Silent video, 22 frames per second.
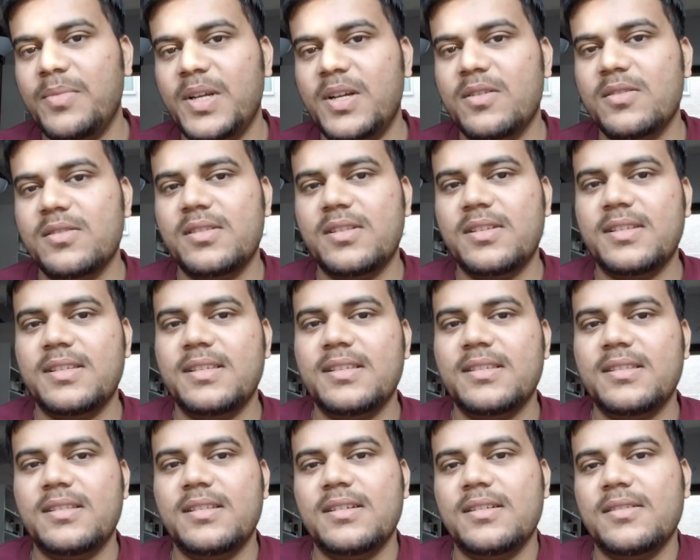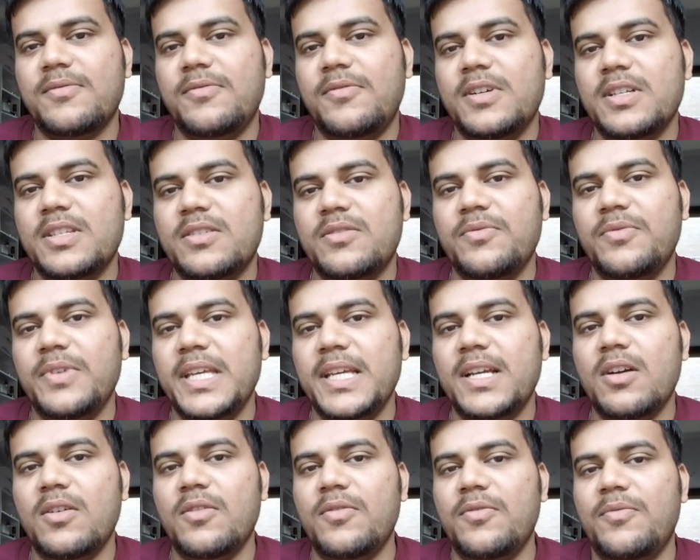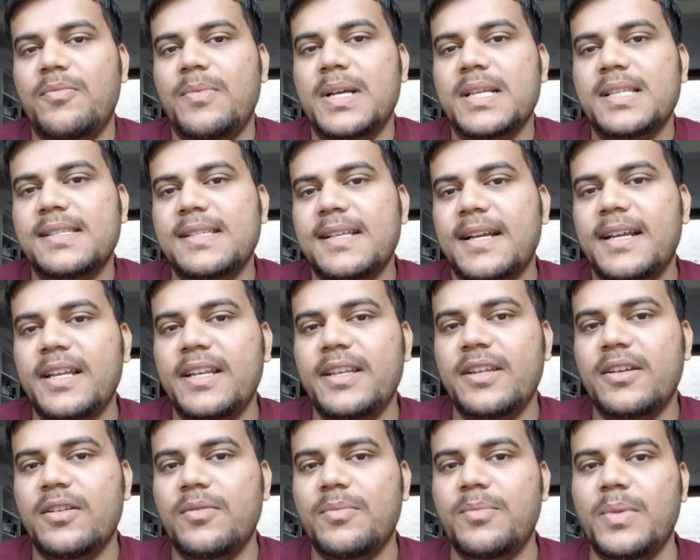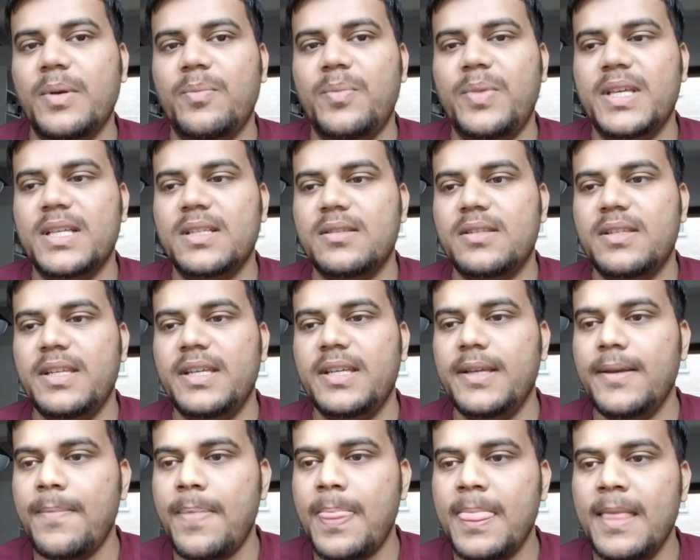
because this is the first week of my second year of my PhD.